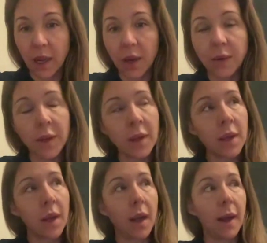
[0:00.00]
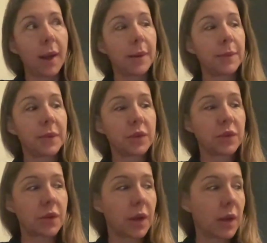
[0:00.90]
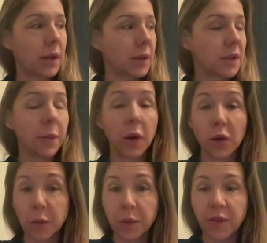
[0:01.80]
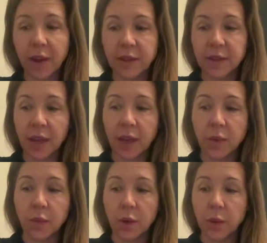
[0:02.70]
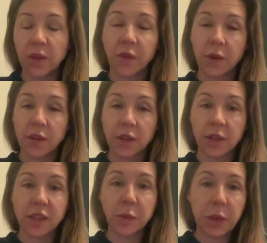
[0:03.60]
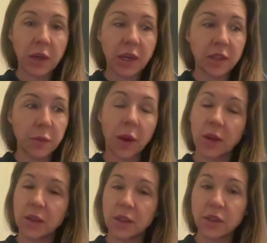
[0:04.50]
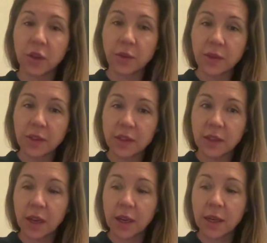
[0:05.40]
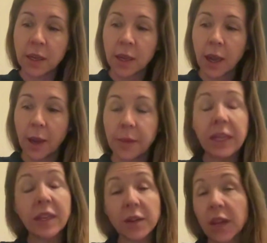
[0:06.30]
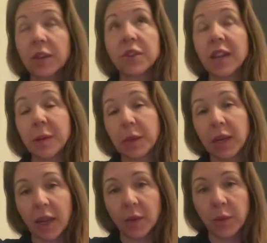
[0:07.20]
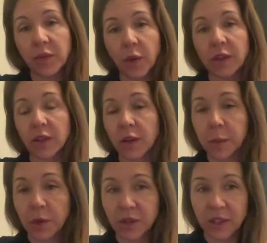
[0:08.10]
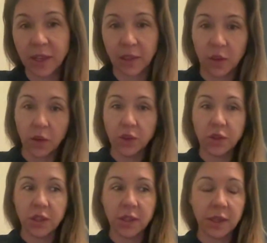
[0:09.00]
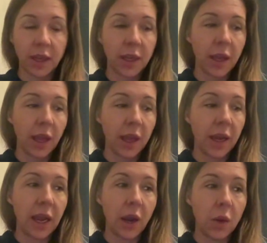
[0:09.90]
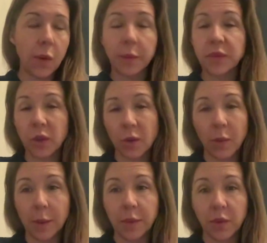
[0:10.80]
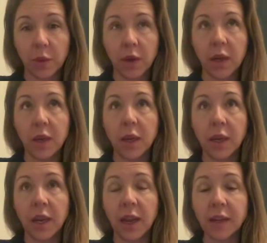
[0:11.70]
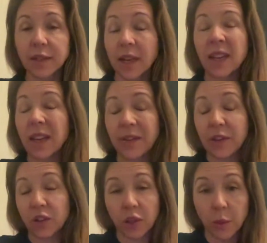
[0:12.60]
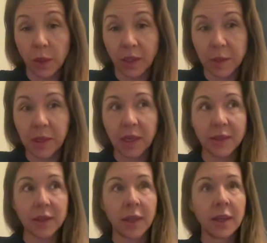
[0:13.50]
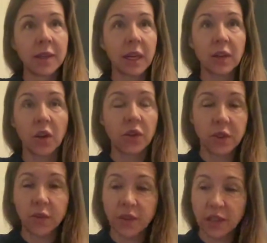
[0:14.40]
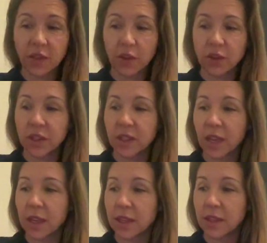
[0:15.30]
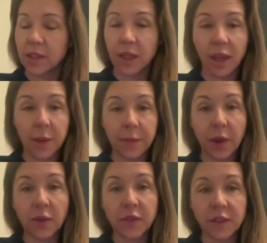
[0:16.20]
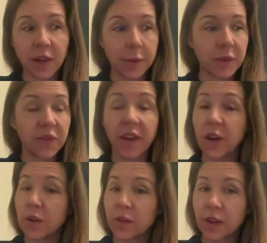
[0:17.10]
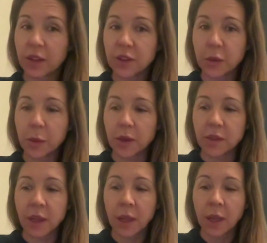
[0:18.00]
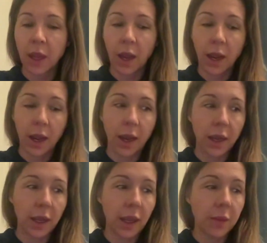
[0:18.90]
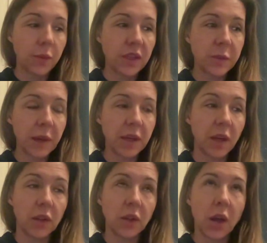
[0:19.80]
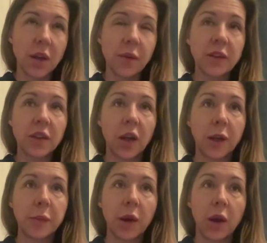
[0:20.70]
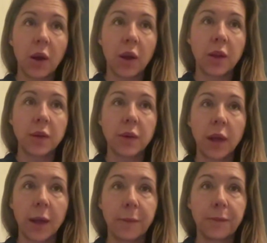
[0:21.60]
now. There's a small group of us, and we're really focused on experience, product and service design, intent, entertainment, and we focus on emergent technologies and how Web 2 and Web 3 connects, and if it should really, because technology for technology's sake is oftentimes a fail for consumers. And we spend a lot of our time on